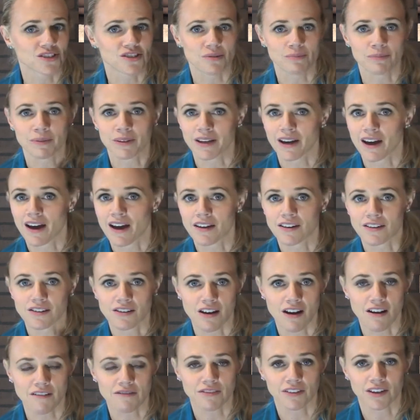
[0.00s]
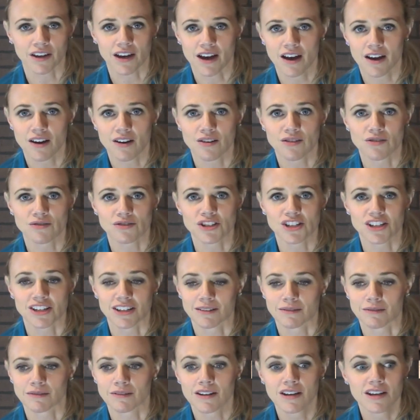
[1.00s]
jumping on and off the couch,
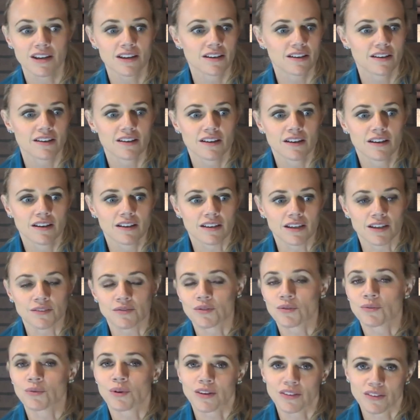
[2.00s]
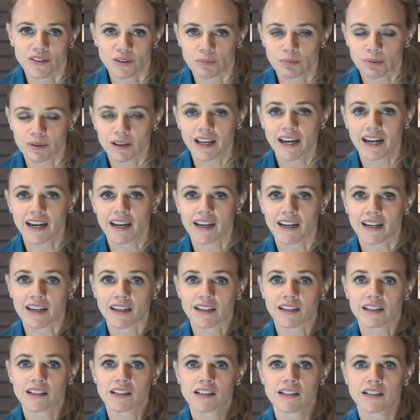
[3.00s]
and even when they're
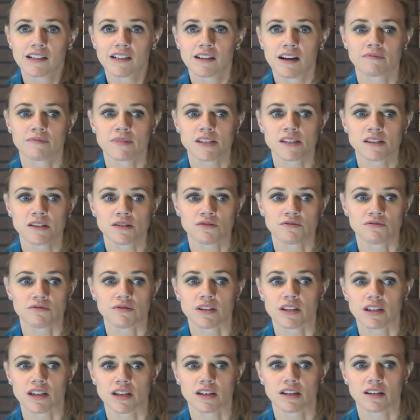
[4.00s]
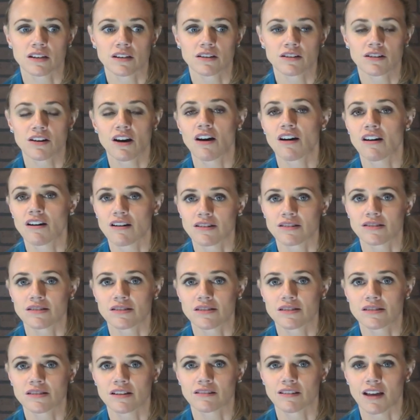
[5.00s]
playing, this can really
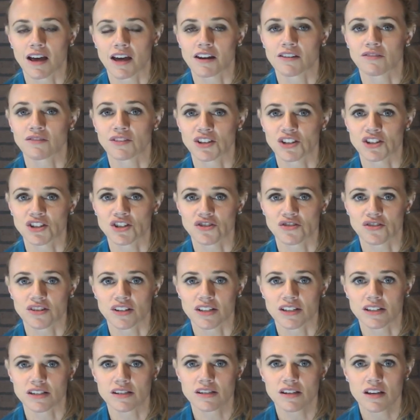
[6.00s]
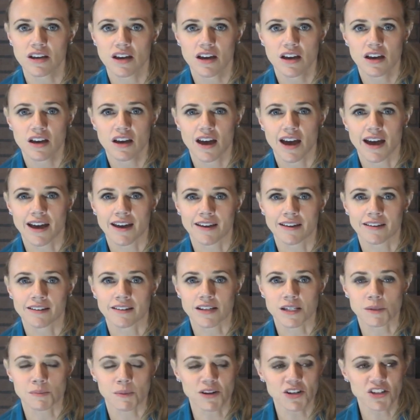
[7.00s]
cause a lot of injuries,
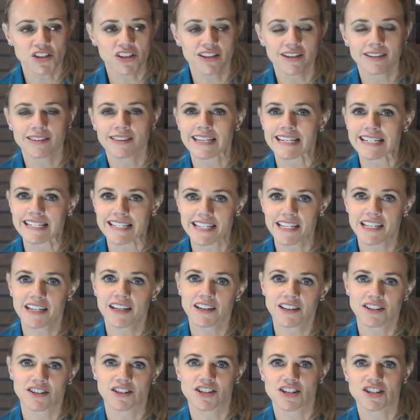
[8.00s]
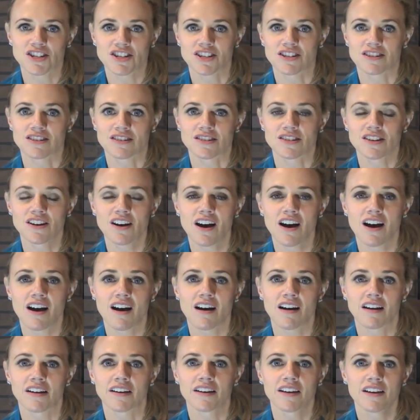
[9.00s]
and especially in the deconditioned
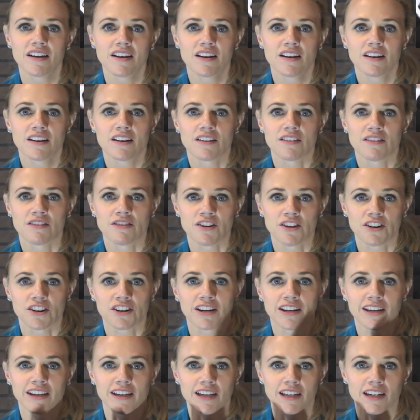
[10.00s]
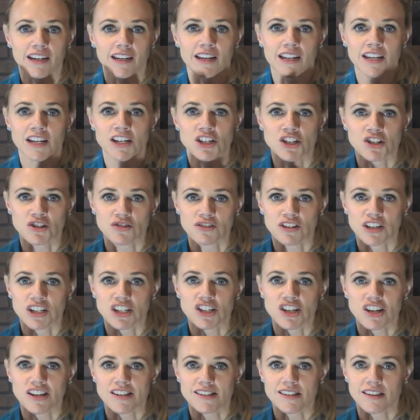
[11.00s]
dog, they're going to get an injury
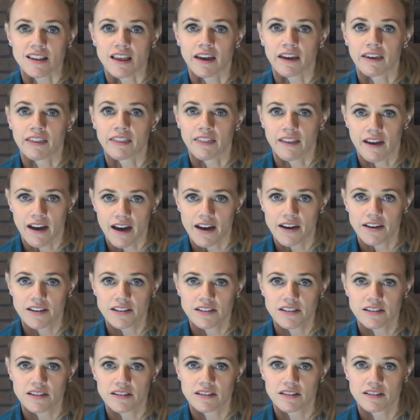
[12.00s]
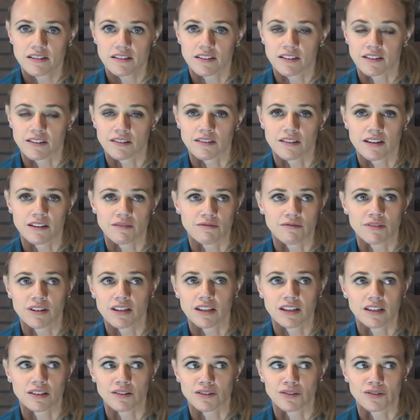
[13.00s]
just like that. And it
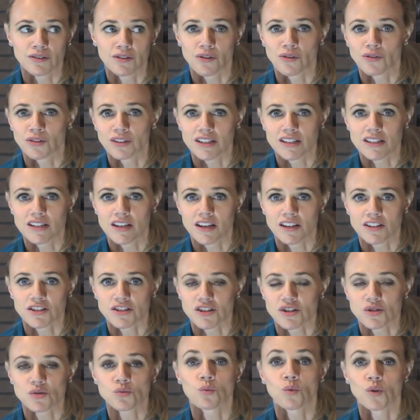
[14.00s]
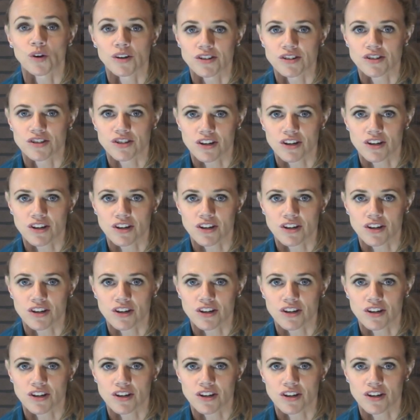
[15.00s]
really will only take just one